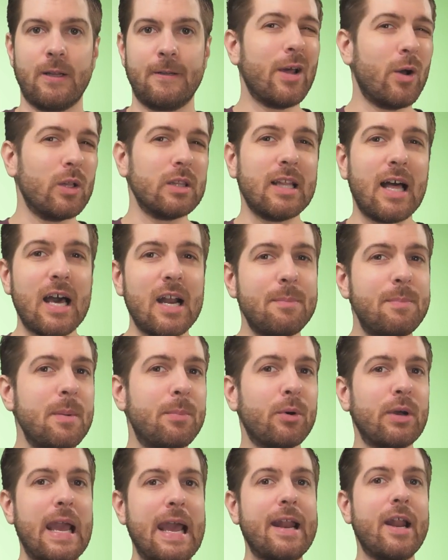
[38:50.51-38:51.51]
Now, a lot of
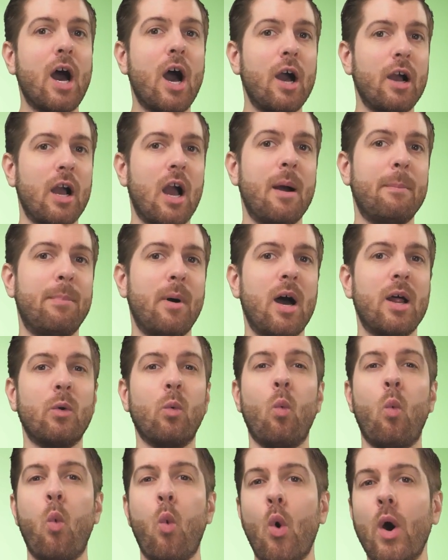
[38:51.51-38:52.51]
people get hung up
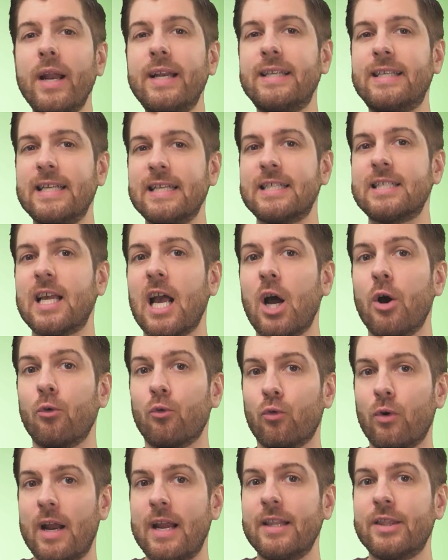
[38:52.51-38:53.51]
on what
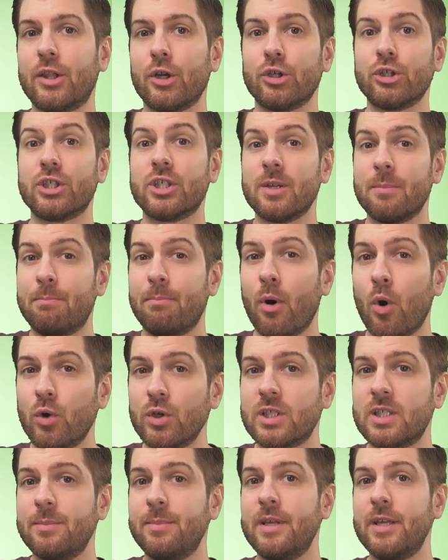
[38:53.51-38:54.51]
discount rate they're
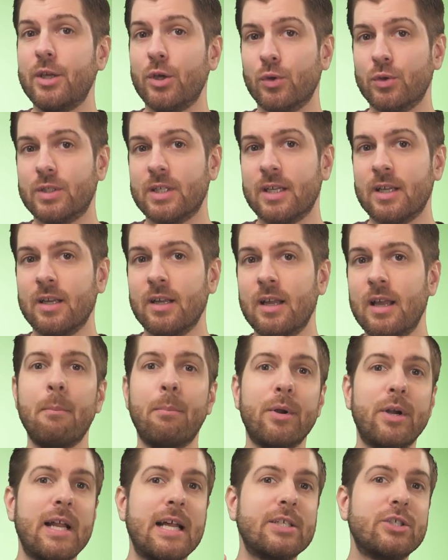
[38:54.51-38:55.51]
supposed to be using,
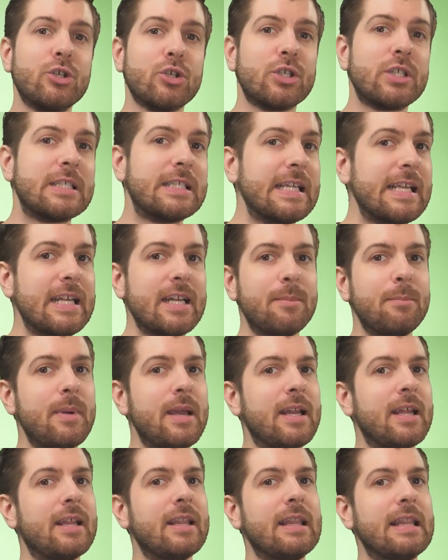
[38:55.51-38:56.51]
but as you'll see in a
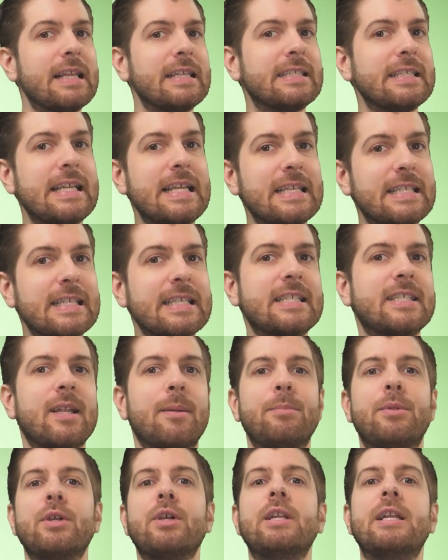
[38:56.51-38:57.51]
minute, this isn't
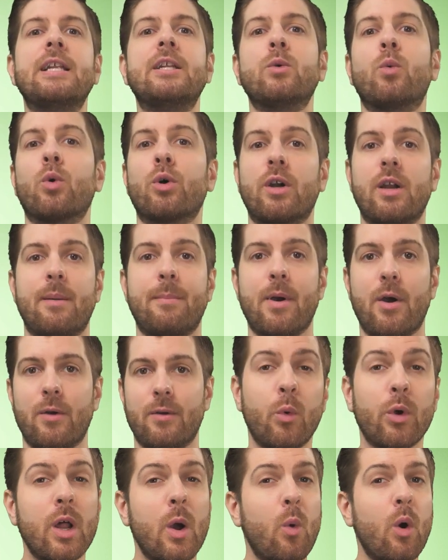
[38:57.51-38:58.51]
something you need to worry
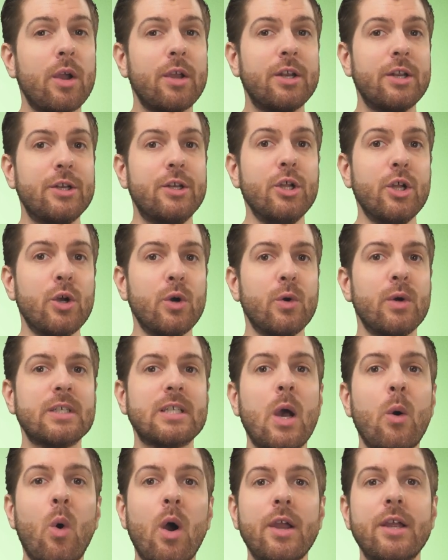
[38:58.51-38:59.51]
about. What I want you to do is
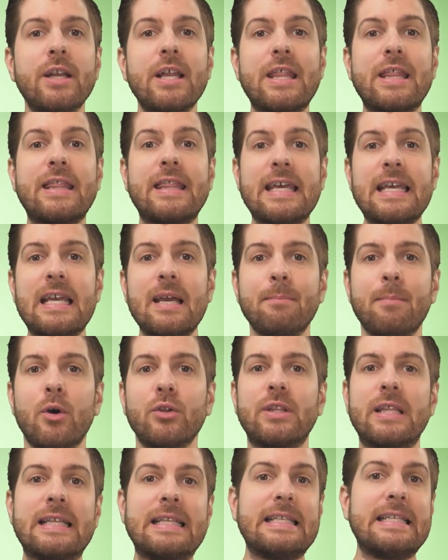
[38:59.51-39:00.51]
I want you to think
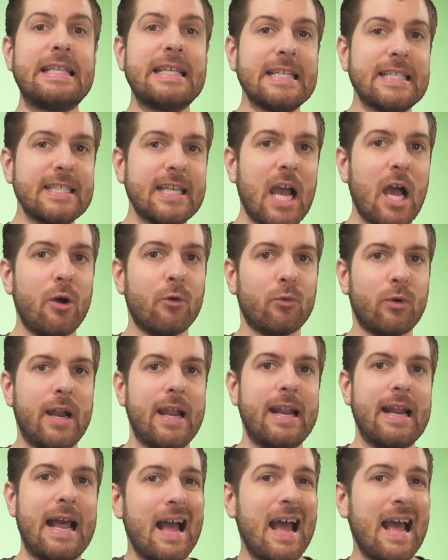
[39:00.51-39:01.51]
about the discount
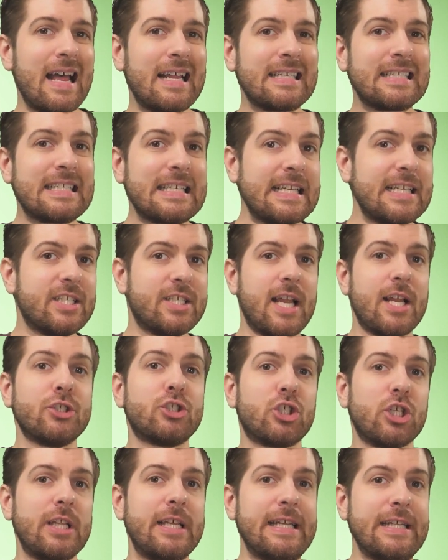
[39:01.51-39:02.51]
rate as
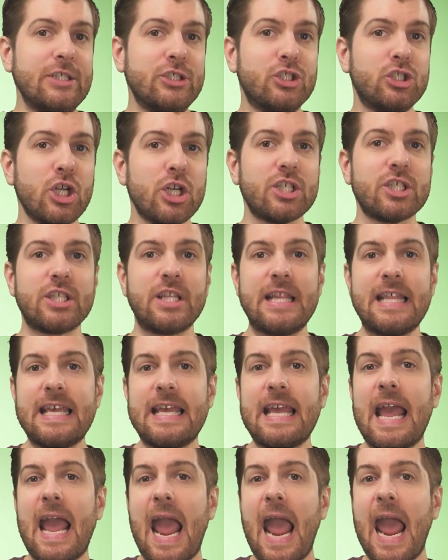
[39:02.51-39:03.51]
essentially just the